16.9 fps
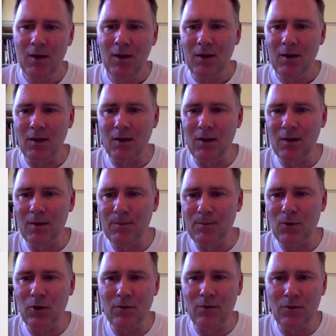
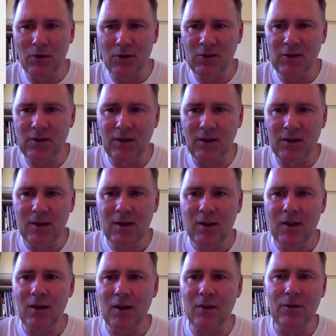Conversely,
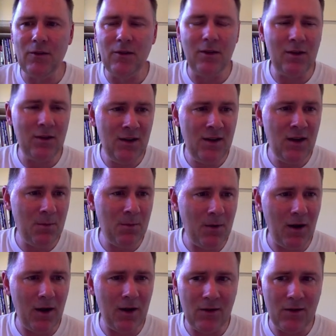if the cleanup
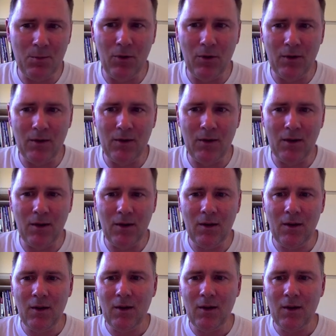guy is pointing,